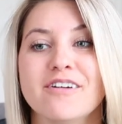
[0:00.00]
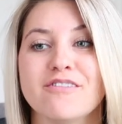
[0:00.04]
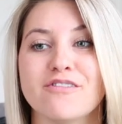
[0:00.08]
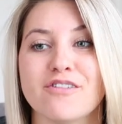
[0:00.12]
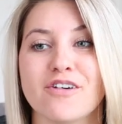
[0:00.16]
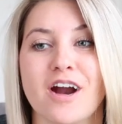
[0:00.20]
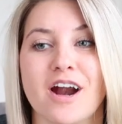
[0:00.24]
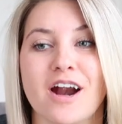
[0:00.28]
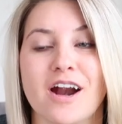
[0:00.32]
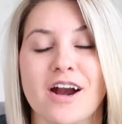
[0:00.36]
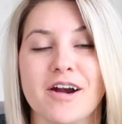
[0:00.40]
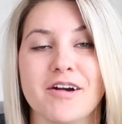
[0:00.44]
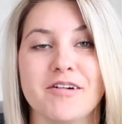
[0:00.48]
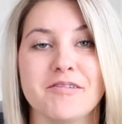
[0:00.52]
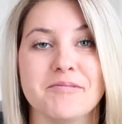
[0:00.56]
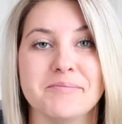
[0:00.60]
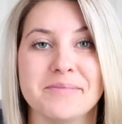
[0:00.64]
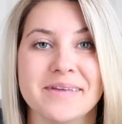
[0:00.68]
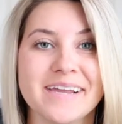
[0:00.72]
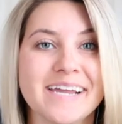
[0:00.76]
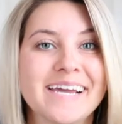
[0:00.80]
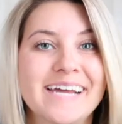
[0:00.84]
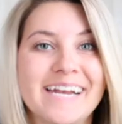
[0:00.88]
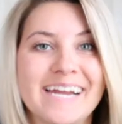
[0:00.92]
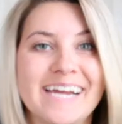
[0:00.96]
for
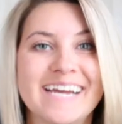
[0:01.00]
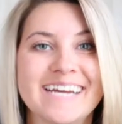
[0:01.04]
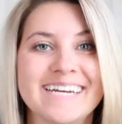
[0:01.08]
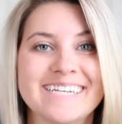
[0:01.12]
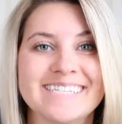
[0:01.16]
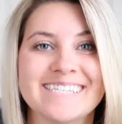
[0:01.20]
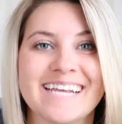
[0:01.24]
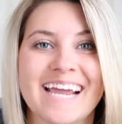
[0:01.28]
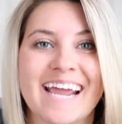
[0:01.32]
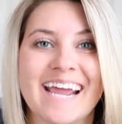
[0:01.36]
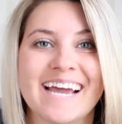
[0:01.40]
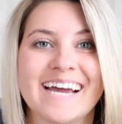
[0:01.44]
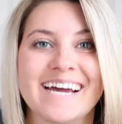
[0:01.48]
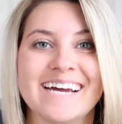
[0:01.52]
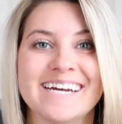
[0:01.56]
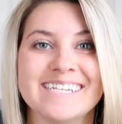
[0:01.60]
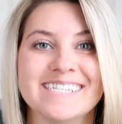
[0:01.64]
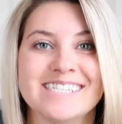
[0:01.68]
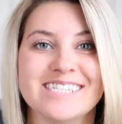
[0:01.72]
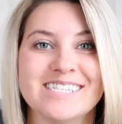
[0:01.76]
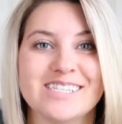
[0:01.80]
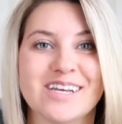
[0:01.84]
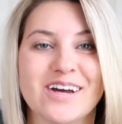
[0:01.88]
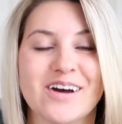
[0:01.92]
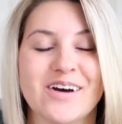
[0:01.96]
me it is,
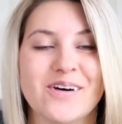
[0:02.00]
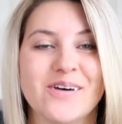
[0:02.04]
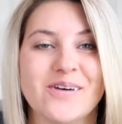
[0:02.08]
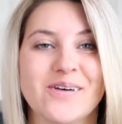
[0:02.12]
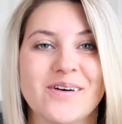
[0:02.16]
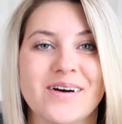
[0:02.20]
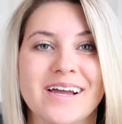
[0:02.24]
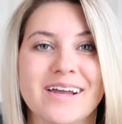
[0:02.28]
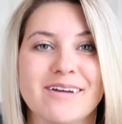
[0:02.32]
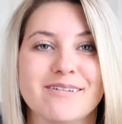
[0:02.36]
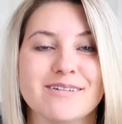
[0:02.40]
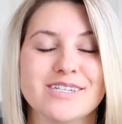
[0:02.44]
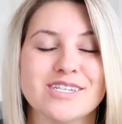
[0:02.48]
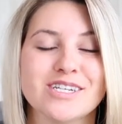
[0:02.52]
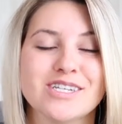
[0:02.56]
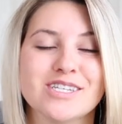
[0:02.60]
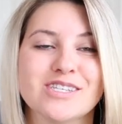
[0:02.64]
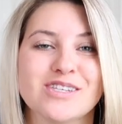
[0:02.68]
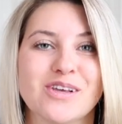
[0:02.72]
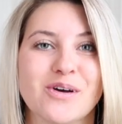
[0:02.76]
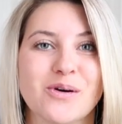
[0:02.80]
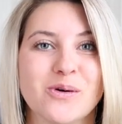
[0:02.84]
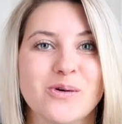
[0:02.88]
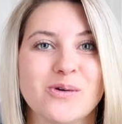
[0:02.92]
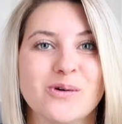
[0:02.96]
and so it was just
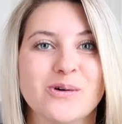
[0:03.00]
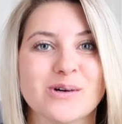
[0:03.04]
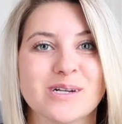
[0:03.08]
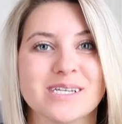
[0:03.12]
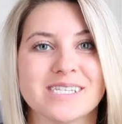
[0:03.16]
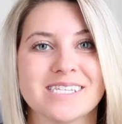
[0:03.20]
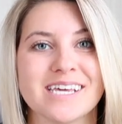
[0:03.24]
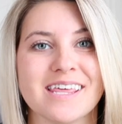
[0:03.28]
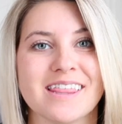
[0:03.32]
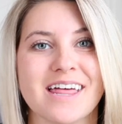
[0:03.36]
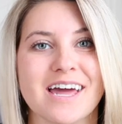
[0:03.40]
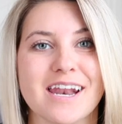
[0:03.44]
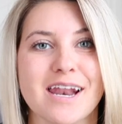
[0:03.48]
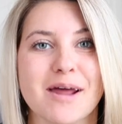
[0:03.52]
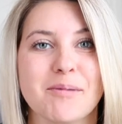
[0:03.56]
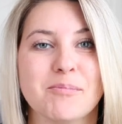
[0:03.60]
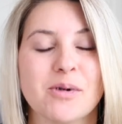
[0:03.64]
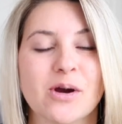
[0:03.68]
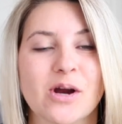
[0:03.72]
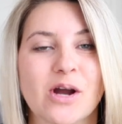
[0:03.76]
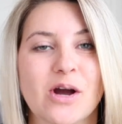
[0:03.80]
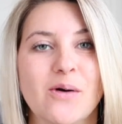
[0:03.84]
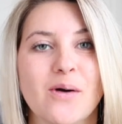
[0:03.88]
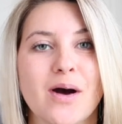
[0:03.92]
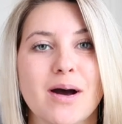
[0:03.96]
so cool to see that
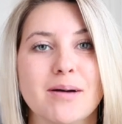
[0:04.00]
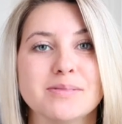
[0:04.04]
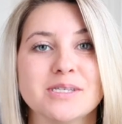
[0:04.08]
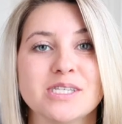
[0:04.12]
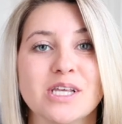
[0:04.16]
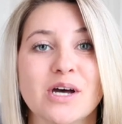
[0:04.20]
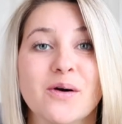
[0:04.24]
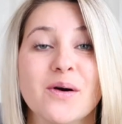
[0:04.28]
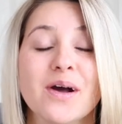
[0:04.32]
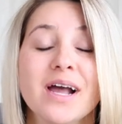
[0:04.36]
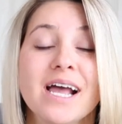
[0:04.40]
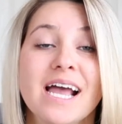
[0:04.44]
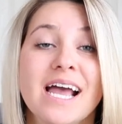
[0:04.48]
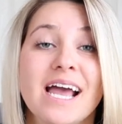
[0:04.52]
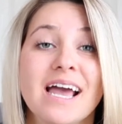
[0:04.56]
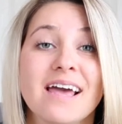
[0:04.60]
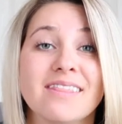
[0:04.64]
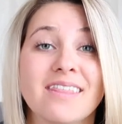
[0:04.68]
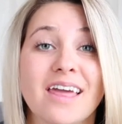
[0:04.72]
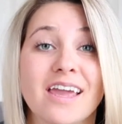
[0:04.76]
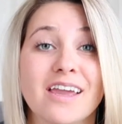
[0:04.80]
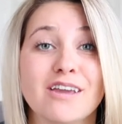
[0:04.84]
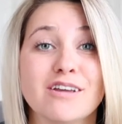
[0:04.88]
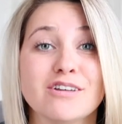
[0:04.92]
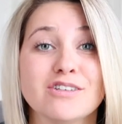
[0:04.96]
number go up. So
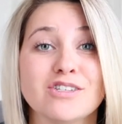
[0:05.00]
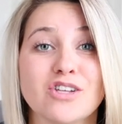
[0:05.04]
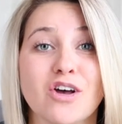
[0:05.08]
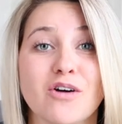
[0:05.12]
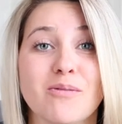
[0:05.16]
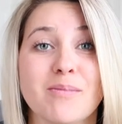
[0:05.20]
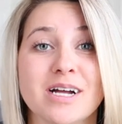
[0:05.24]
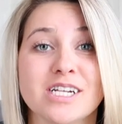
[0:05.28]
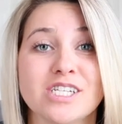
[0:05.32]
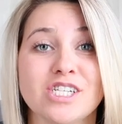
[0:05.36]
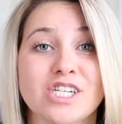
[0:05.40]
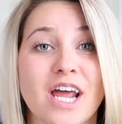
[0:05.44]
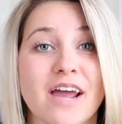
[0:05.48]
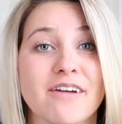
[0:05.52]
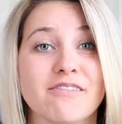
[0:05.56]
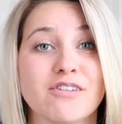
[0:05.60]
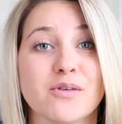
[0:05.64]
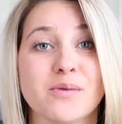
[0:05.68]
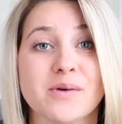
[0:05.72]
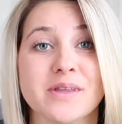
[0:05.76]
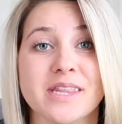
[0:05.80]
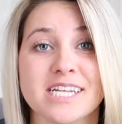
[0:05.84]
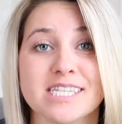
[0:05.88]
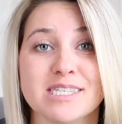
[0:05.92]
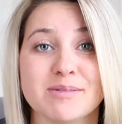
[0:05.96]
thank you so much to
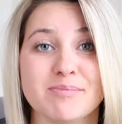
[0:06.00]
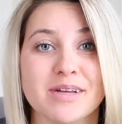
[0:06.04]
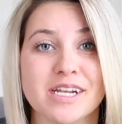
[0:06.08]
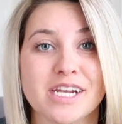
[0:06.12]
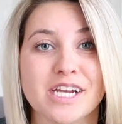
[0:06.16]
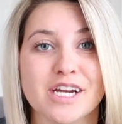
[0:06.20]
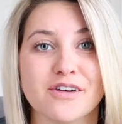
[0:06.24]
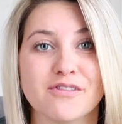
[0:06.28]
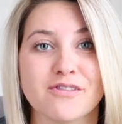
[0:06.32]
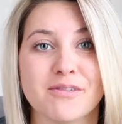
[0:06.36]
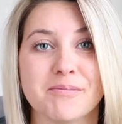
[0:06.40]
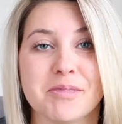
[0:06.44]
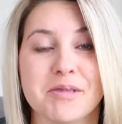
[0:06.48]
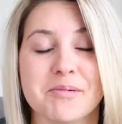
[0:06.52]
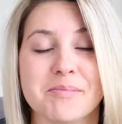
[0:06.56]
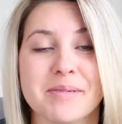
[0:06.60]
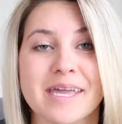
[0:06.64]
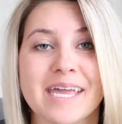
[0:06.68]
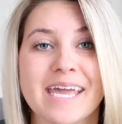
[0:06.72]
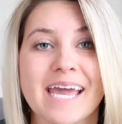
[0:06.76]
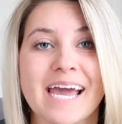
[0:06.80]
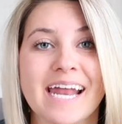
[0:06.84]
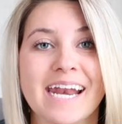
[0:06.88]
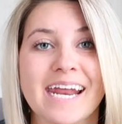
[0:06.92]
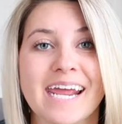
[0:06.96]
everyone that's been here from the
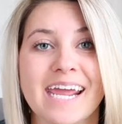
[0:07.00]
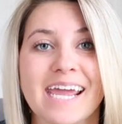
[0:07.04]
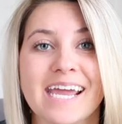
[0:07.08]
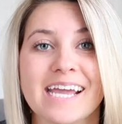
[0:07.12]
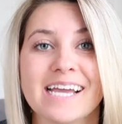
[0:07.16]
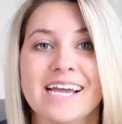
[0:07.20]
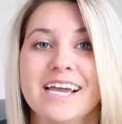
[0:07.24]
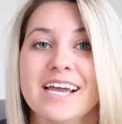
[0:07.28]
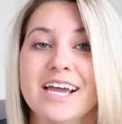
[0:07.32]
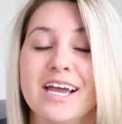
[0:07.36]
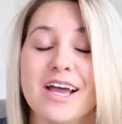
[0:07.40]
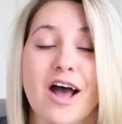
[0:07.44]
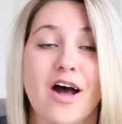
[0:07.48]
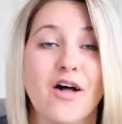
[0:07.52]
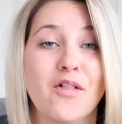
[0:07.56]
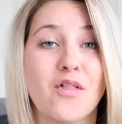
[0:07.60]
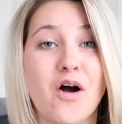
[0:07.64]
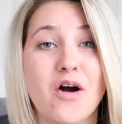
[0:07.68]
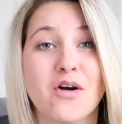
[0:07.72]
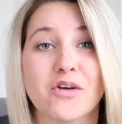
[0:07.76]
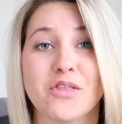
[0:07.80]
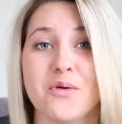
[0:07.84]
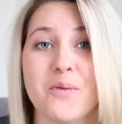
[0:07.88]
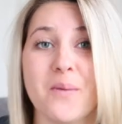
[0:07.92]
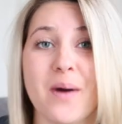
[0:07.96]
beginning
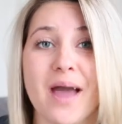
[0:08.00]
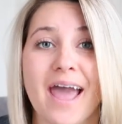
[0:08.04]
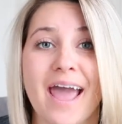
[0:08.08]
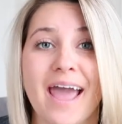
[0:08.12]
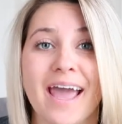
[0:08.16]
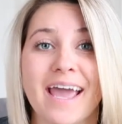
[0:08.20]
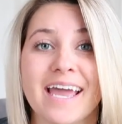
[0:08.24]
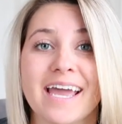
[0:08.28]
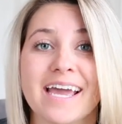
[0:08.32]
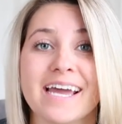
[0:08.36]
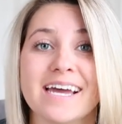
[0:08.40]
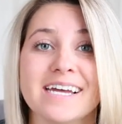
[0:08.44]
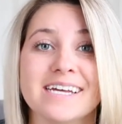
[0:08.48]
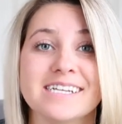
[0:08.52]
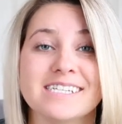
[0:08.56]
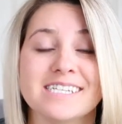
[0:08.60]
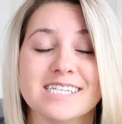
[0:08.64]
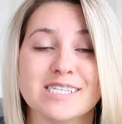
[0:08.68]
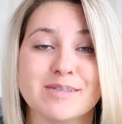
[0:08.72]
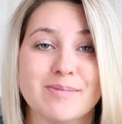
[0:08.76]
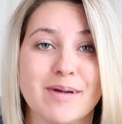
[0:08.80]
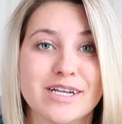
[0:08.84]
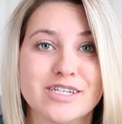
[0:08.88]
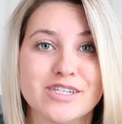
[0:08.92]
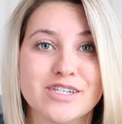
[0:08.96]
along the way, and
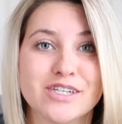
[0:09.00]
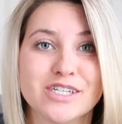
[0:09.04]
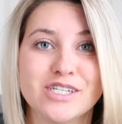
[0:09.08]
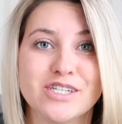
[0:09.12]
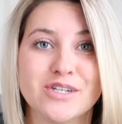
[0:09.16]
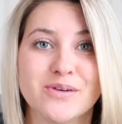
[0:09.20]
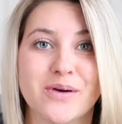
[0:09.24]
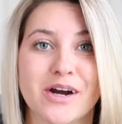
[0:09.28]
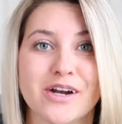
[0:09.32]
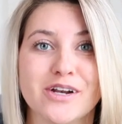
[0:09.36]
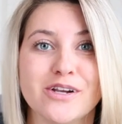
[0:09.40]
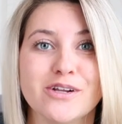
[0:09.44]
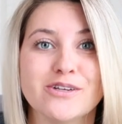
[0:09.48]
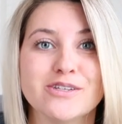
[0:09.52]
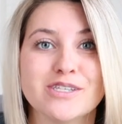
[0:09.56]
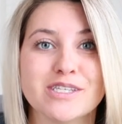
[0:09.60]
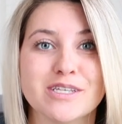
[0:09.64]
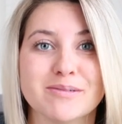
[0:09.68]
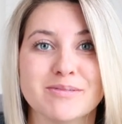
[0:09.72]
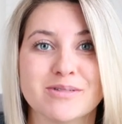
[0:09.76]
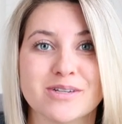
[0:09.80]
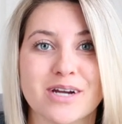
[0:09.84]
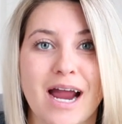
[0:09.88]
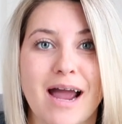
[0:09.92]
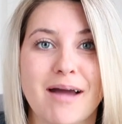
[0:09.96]
especially to our new
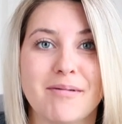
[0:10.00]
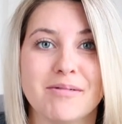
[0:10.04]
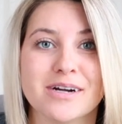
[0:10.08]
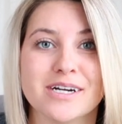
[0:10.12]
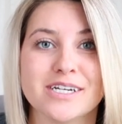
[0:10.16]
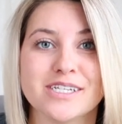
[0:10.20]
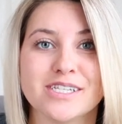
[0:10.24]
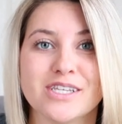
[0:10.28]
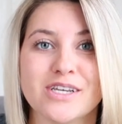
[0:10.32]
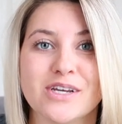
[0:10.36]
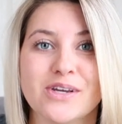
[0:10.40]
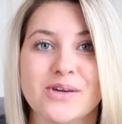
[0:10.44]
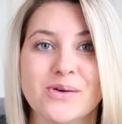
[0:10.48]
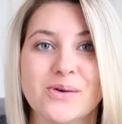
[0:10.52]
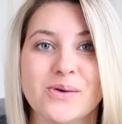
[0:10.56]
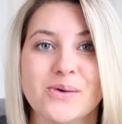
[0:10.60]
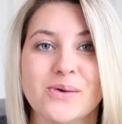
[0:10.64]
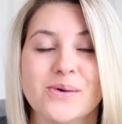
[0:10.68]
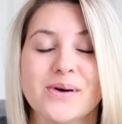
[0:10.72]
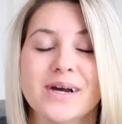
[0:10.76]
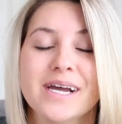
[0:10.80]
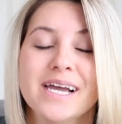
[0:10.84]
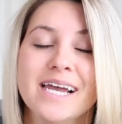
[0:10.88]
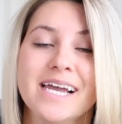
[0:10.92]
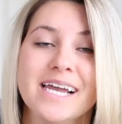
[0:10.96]
subscribers
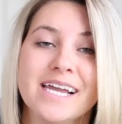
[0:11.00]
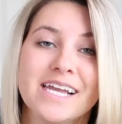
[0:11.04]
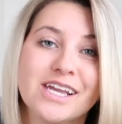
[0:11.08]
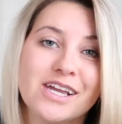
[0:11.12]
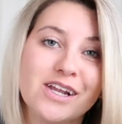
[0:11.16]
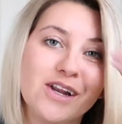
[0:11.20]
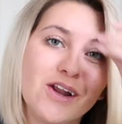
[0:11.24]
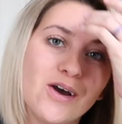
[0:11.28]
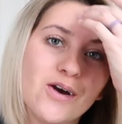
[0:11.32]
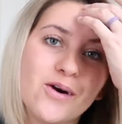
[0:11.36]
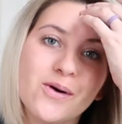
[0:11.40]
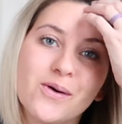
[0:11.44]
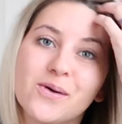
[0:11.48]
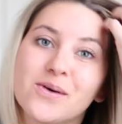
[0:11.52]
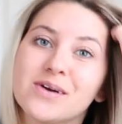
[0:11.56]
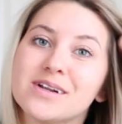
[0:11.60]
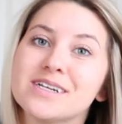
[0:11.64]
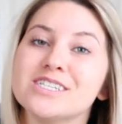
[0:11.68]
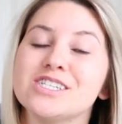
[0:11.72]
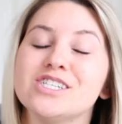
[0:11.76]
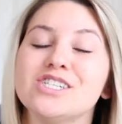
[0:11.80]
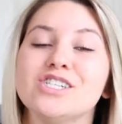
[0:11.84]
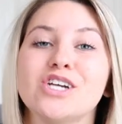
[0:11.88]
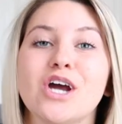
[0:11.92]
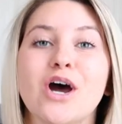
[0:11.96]
who, you know,
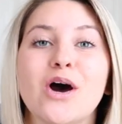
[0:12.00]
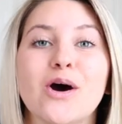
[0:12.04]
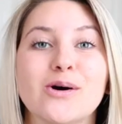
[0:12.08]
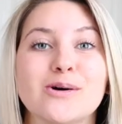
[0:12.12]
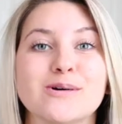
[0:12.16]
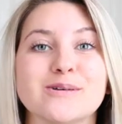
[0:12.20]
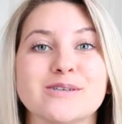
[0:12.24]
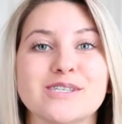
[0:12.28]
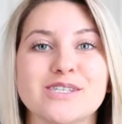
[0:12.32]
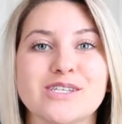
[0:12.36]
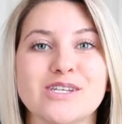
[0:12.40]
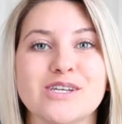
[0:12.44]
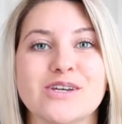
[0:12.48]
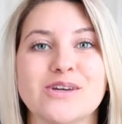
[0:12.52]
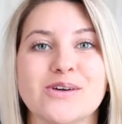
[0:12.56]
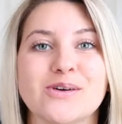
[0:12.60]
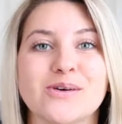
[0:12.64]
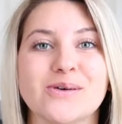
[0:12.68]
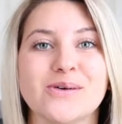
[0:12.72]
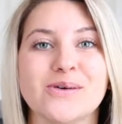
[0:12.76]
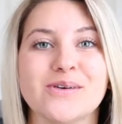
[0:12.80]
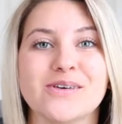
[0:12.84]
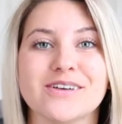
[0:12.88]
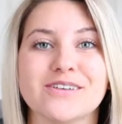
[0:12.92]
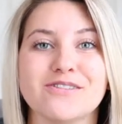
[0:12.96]
chose
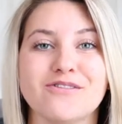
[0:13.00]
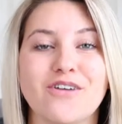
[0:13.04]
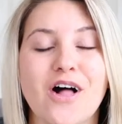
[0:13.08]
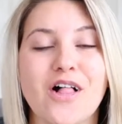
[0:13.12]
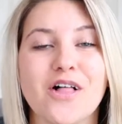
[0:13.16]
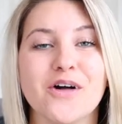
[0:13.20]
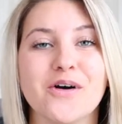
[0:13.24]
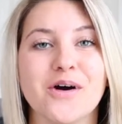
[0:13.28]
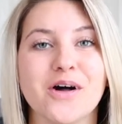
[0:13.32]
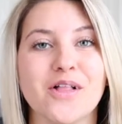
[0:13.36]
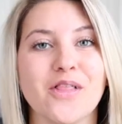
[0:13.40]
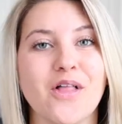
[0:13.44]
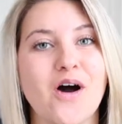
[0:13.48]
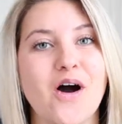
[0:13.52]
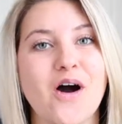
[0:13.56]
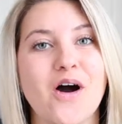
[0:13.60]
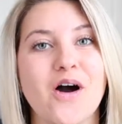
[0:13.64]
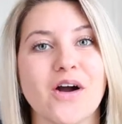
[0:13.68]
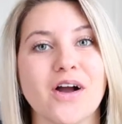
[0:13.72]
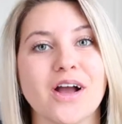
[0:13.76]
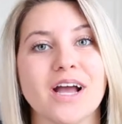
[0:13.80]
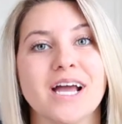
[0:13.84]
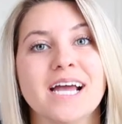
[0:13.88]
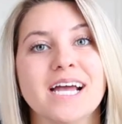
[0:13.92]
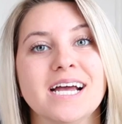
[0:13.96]
to follow
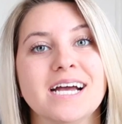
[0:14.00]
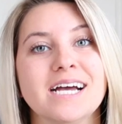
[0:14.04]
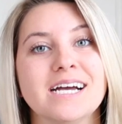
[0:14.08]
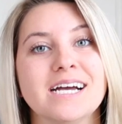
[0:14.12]
along